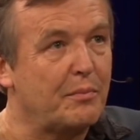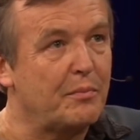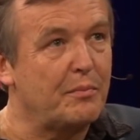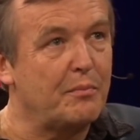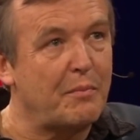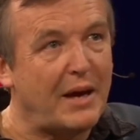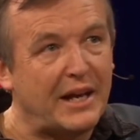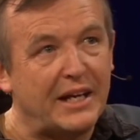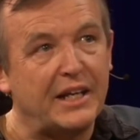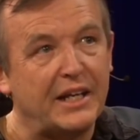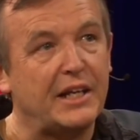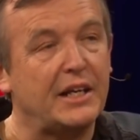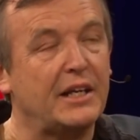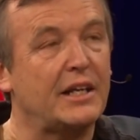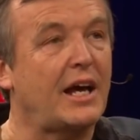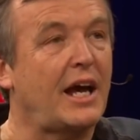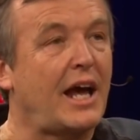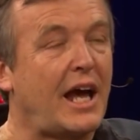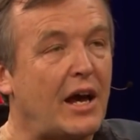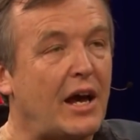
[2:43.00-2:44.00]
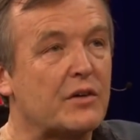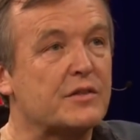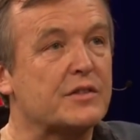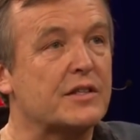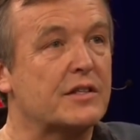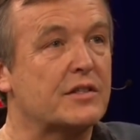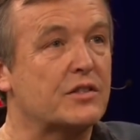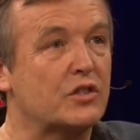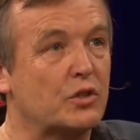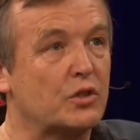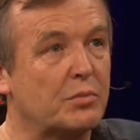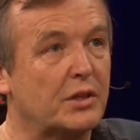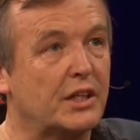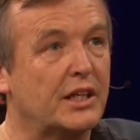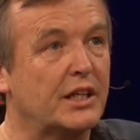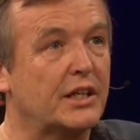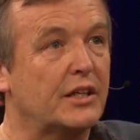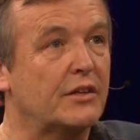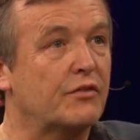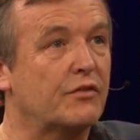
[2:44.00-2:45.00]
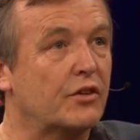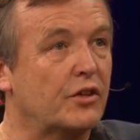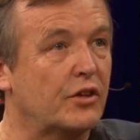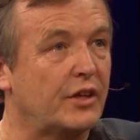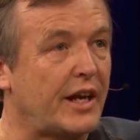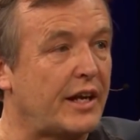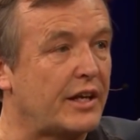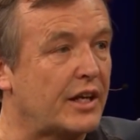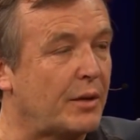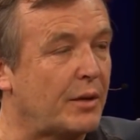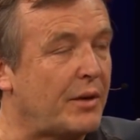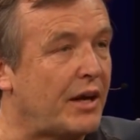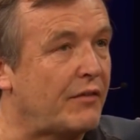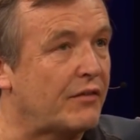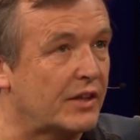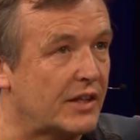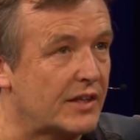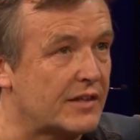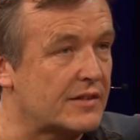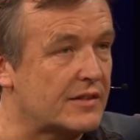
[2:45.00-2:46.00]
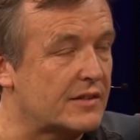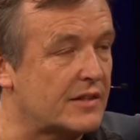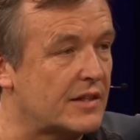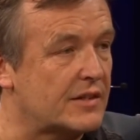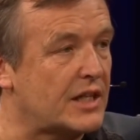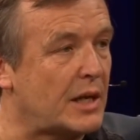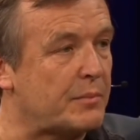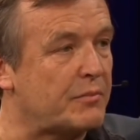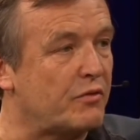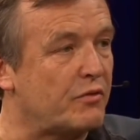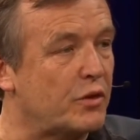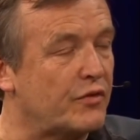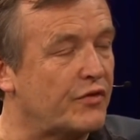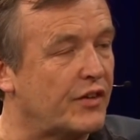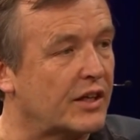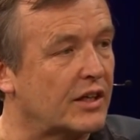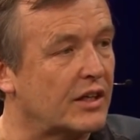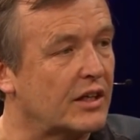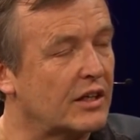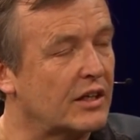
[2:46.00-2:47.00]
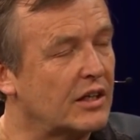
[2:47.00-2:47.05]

many houses do you believe could end up having this type of roofing?